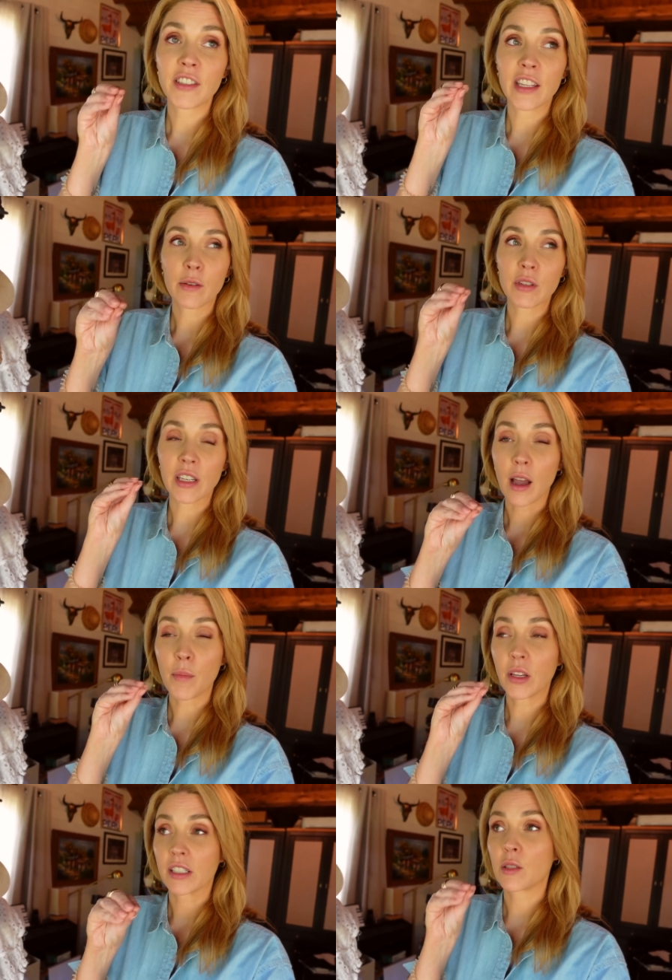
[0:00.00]
and there was a
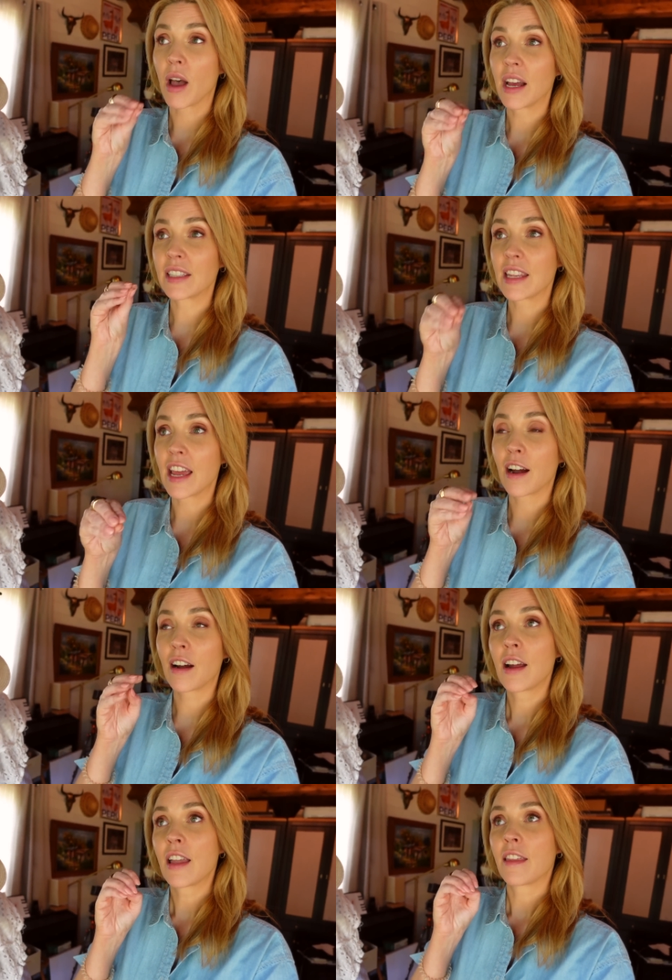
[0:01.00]
couple of spots
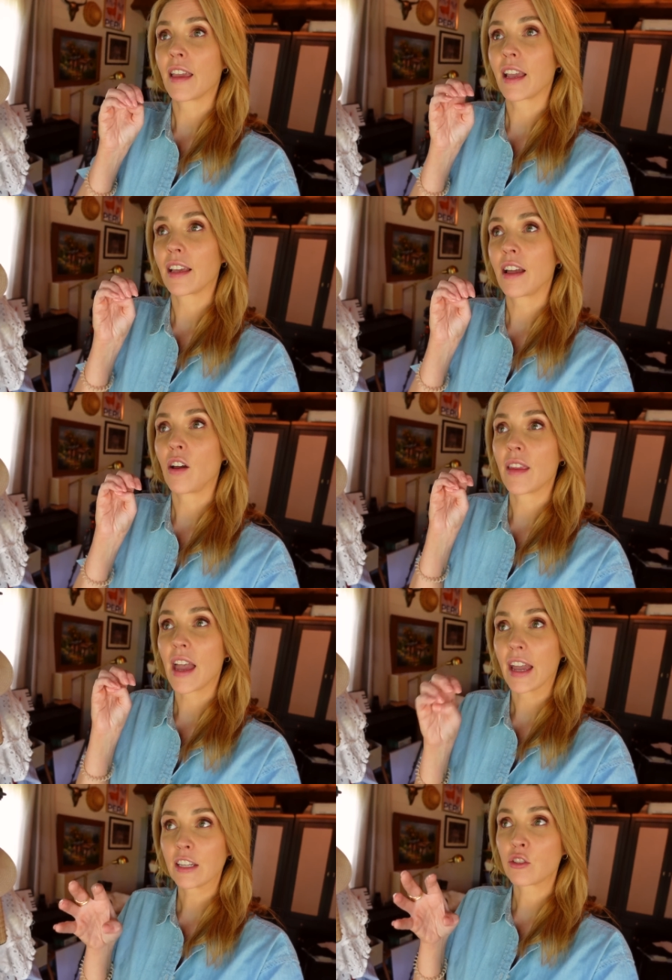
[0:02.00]
there that on
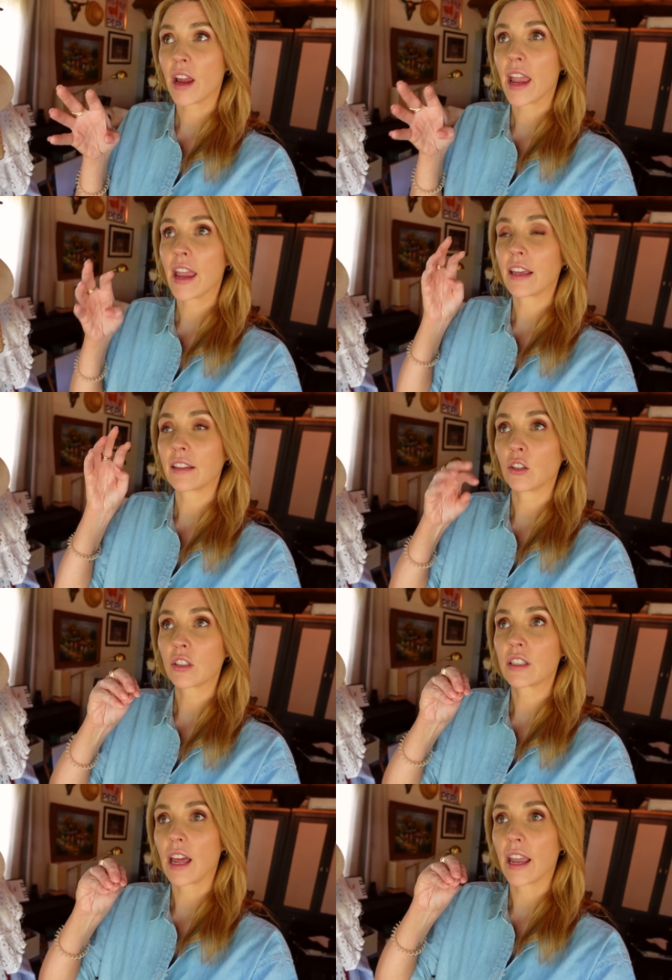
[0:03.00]
the X-ray
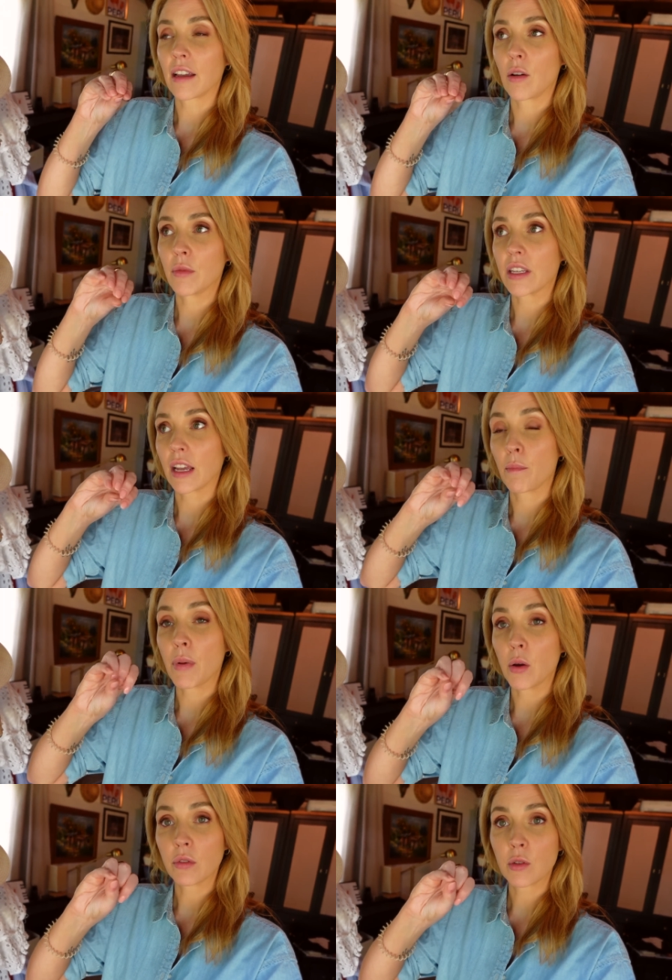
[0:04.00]
looked like almost like a
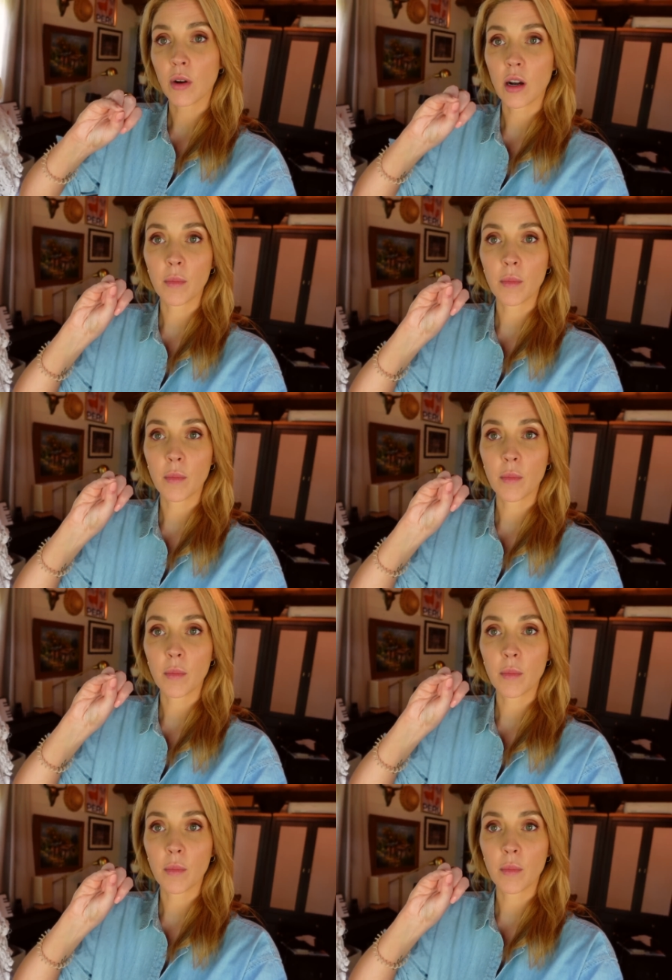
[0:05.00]
bone spur.